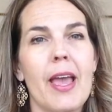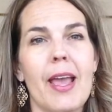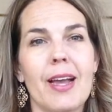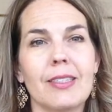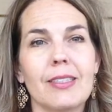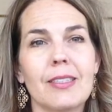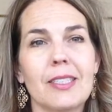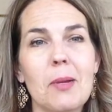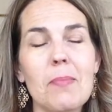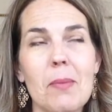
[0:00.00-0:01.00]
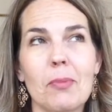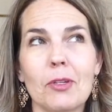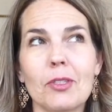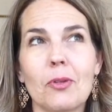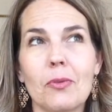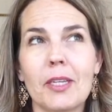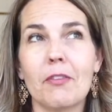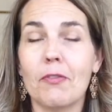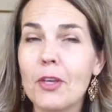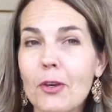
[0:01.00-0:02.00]
And some members, only a
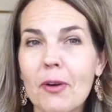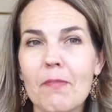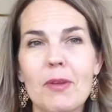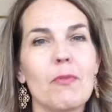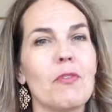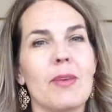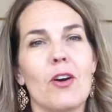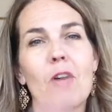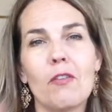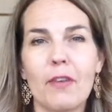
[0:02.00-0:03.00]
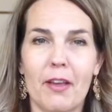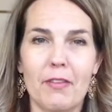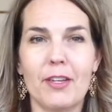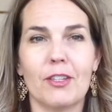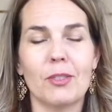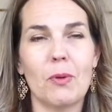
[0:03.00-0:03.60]
few, have been with me all 5 years,